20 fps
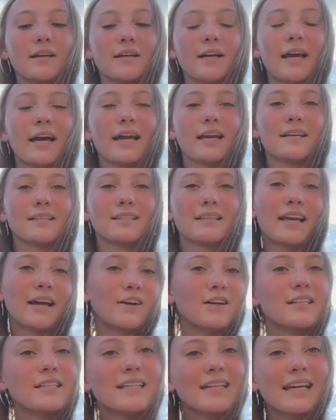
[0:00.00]
I guess,
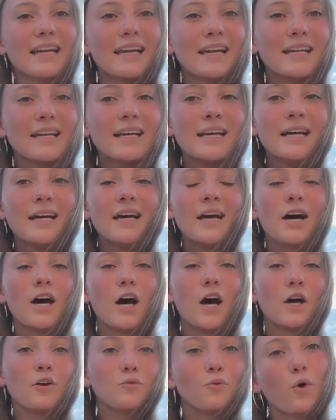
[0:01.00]
guaranteed
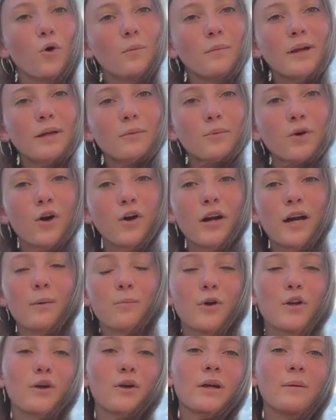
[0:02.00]
enrollment program
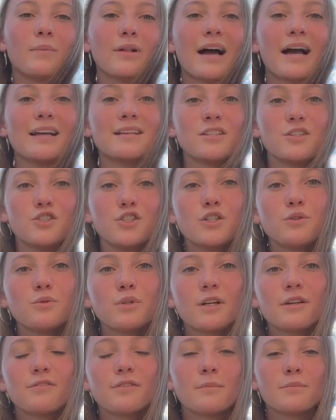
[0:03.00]
where you can apply as a
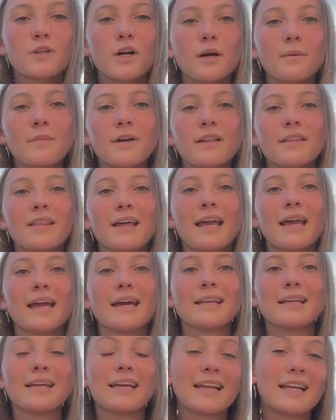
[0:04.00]
junior from Dartmouth
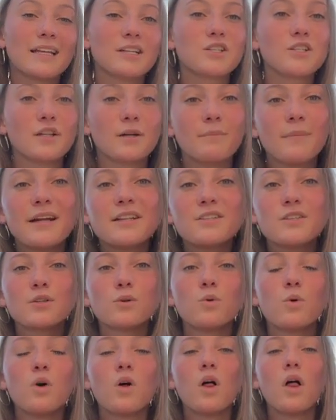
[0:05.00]
and get into their med
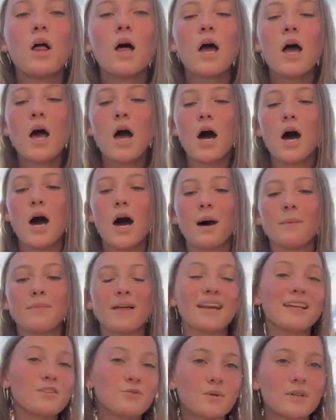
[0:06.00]
school,
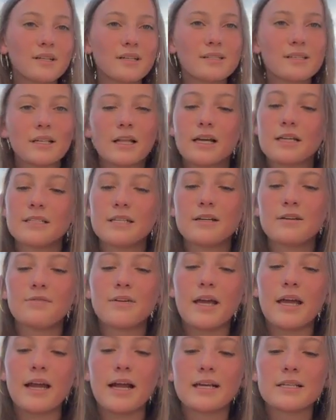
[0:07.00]
that is really selective, and I